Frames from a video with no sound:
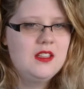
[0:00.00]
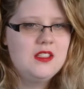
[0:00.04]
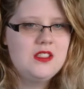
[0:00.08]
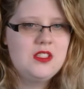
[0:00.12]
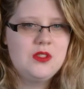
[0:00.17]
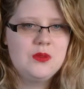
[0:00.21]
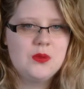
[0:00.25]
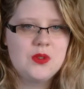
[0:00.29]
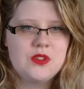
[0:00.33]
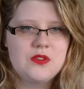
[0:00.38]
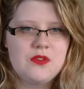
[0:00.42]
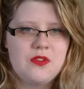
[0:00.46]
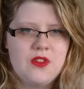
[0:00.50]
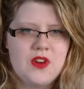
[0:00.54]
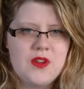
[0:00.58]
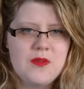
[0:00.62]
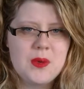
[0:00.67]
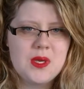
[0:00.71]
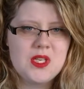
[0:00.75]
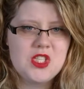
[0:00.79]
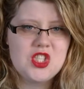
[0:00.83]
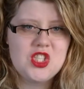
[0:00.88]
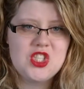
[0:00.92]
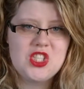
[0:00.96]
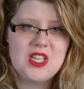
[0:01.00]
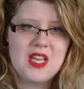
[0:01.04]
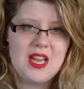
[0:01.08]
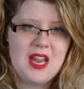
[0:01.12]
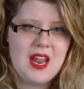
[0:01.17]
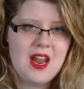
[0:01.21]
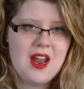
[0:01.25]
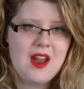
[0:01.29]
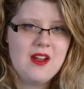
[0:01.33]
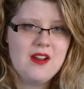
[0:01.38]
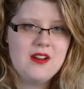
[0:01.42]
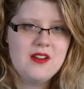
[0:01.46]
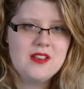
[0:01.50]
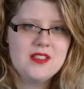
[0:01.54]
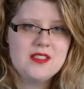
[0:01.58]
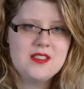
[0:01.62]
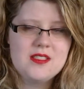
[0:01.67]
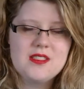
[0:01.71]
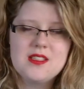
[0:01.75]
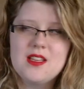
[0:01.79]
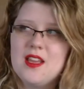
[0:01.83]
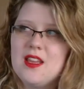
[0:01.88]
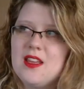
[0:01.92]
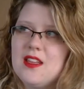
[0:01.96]
she was flipping
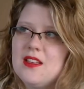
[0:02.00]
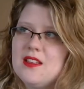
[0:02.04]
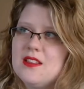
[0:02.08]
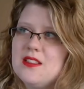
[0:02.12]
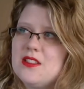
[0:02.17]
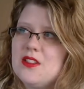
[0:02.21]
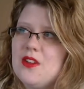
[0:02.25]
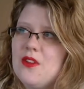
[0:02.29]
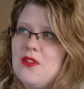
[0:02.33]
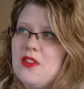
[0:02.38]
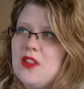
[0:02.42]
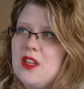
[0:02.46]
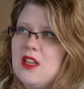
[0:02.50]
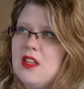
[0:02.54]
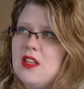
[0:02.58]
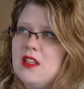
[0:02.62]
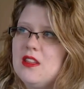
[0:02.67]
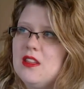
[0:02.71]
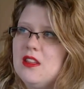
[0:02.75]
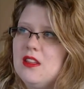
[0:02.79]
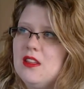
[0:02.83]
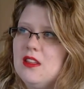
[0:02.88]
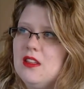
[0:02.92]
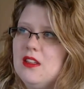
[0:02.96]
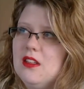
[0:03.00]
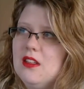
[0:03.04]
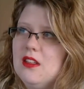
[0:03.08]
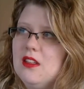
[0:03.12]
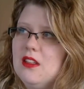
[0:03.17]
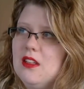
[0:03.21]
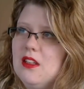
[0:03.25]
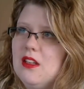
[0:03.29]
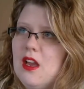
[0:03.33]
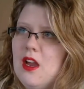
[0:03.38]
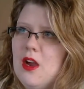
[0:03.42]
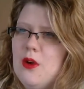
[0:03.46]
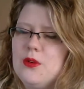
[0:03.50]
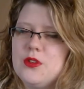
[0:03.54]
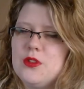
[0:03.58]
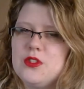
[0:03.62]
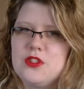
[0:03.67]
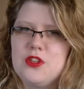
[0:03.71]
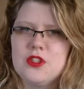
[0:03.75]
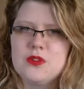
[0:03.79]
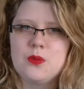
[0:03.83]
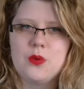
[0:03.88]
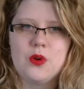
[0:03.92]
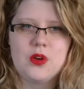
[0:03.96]
chairs and something, and I was
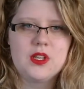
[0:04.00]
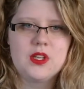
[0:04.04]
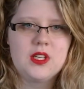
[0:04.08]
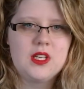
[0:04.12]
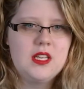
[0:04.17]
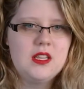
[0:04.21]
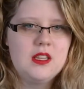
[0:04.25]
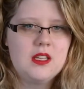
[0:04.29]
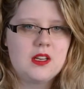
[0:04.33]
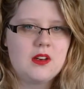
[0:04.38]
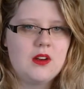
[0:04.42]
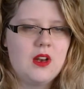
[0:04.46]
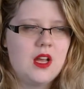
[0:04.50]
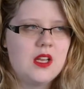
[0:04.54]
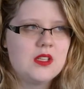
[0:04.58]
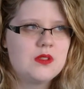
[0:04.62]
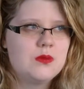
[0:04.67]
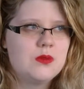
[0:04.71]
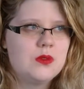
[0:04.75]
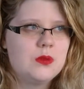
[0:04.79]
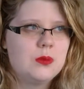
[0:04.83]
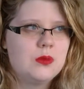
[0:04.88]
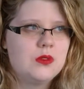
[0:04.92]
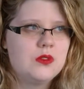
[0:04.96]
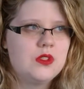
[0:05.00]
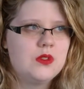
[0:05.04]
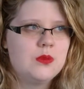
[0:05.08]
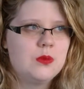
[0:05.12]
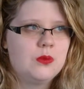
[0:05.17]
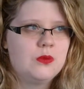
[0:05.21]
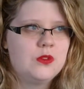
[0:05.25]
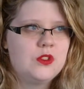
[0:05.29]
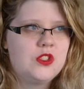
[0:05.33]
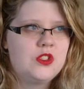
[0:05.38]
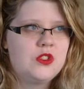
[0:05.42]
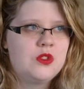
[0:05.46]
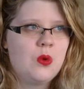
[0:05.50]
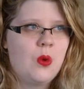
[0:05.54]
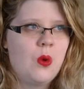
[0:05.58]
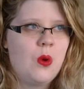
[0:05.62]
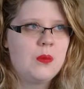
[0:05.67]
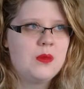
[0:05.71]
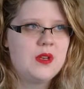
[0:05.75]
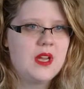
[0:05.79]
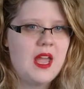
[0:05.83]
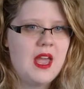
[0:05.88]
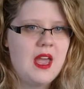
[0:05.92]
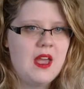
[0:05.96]
just walking in the classroom and she
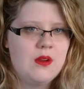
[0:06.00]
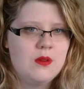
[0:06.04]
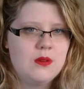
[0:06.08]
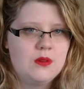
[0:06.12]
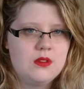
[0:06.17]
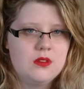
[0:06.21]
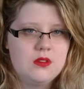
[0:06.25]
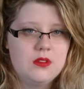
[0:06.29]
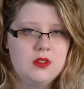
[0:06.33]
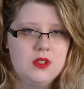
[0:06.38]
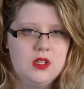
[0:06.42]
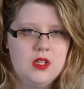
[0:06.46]
stormed out.